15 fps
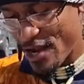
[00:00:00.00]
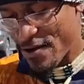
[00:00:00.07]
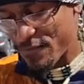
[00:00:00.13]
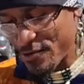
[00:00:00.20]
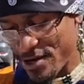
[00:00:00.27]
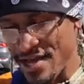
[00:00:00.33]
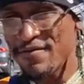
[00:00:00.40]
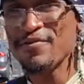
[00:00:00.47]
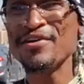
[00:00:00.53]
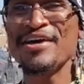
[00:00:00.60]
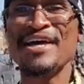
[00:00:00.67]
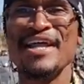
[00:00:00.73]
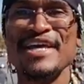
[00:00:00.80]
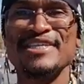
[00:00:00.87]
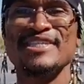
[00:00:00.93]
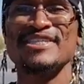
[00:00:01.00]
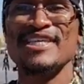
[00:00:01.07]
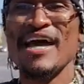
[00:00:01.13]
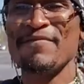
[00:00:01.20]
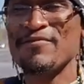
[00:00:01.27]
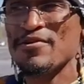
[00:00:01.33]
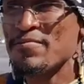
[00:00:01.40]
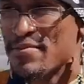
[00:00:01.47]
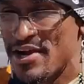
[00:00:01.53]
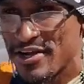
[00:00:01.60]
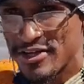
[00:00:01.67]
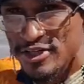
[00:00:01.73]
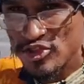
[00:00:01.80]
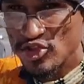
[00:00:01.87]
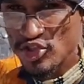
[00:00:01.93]
forever and ever. This is after
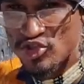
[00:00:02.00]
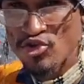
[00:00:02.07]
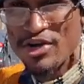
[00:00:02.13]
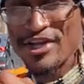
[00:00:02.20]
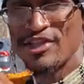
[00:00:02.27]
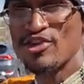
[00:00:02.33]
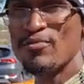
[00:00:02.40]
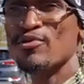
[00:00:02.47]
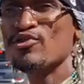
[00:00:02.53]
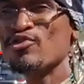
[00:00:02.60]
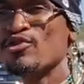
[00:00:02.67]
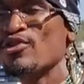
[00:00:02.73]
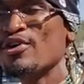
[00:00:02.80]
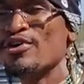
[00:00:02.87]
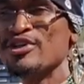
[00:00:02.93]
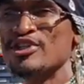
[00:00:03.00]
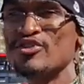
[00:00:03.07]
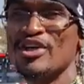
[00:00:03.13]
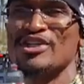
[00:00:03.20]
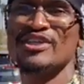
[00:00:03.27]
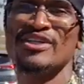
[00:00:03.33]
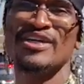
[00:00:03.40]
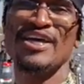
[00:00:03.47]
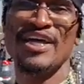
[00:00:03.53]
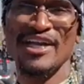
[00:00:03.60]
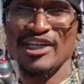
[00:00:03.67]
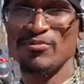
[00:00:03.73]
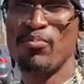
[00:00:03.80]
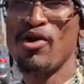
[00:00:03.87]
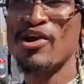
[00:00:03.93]
America is destroyed in thermonuclear destruction.
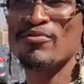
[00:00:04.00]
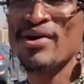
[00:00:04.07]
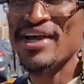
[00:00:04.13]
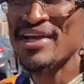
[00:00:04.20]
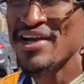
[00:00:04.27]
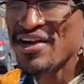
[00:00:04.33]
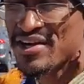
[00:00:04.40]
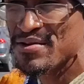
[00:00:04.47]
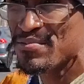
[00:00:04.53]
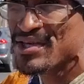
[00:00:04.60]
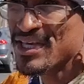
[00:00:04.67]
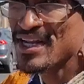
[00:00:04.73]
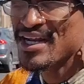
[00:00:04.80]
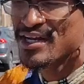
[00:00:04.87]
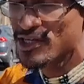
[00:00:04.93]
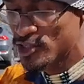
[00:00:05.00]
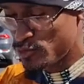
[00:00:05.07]
This part right here in the beginning